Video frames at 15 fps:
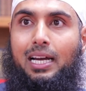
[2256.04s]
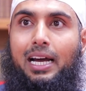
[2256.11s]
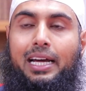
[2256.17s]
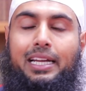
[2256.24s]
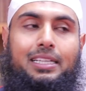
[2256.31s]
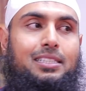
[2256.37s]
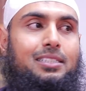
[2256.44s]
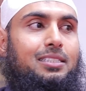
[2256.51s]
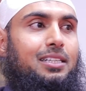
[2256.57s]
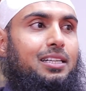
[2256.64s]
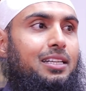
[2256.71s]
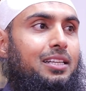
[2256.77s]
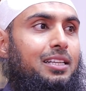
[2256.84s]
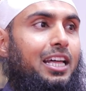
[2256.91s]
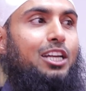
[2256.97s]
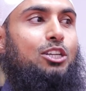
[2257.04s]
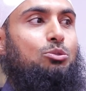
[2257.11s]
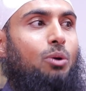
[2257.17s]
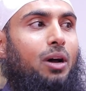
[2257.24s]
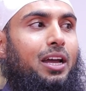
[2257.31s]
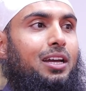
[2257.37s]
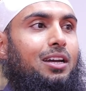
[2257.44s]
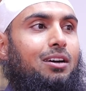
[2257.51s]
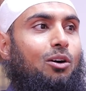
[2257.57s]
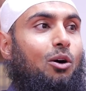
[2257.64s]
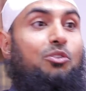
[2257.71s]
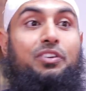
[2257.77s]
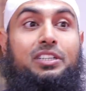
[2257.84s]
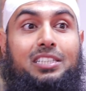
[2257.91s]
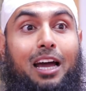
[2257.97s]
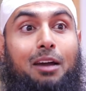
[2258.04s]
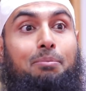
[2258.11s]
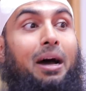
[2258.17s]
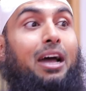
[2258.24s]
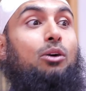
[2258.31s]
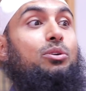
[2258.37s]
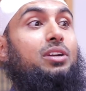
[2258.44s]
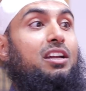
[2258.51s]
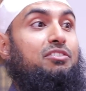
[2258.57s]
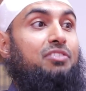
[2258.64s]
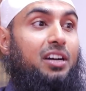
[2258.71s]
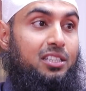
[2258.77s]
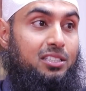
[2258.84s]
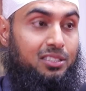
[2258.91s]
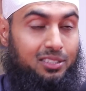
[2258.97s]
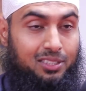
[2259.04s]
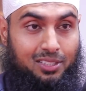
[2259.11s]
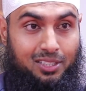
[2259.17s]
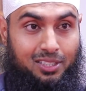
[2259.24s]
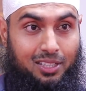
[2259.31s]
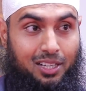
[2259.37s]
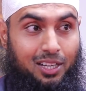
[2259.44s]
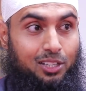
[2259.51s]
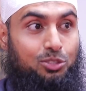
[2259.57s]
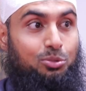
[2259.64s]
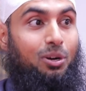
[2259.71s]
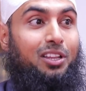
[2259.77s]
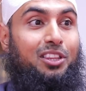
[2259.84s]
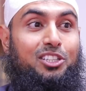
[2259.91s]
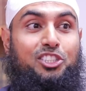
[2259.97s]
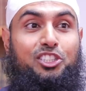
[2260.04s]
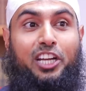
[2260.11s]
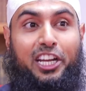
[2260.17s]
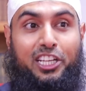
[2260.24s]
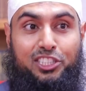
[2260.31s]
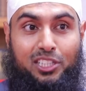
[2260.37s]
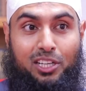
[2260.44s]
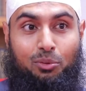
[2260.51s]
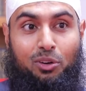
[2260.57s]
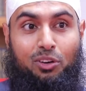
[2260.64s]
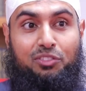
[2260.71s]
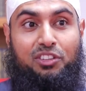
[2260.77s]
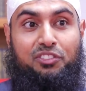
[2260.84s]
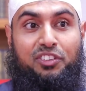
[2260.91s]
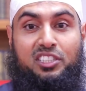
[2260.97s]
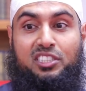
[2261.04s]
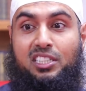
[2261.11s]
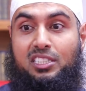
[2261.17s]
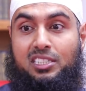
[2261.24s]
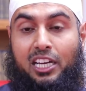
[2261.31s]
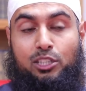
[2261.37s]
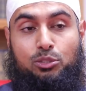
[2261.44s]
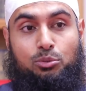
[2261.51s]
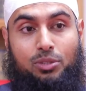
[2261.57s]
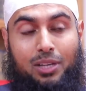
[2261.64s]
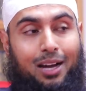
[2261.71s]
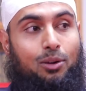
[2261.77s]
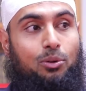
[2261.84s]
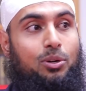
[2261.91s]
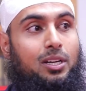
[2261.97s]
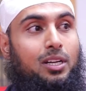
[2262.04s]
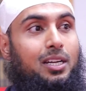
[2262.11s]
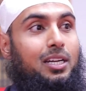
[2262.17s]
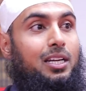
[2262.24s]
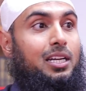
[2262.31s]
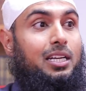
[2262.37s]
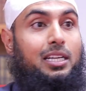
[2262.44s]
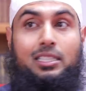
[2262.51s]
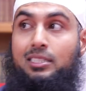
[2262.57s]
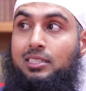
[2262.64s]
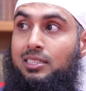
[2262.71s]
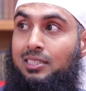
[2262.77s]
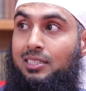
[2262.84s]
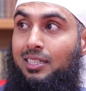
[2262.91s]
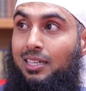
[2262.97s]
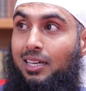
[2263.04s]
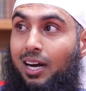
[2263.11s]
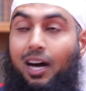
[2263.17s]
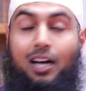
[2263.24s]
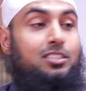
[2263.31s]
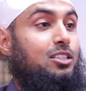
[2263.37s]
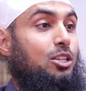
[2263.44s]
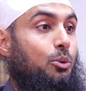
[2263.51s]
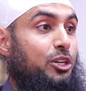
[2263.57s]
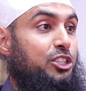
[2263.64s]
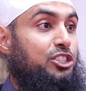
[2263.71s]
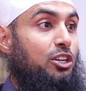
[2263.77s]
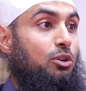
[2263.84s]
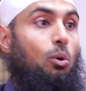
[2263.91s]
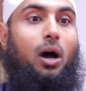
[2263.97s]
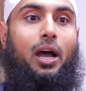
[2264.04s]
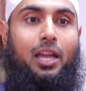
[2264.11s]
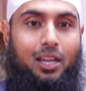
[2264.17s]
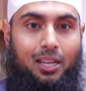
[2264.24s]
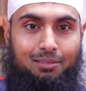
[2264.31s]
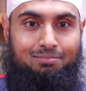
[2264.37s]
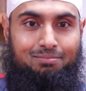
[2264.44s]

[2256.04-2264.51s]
And that is why over time my own advice to others changed. And one of the first things I do now is ask the question why.